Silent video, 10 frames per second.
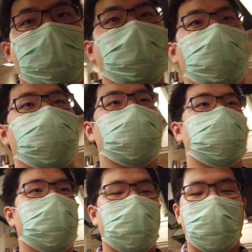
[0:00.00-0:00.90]
Yeah,
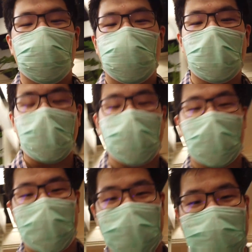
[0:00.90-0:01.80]
so I
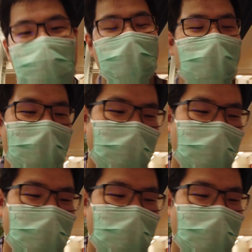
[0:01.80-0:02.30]
ended up registering.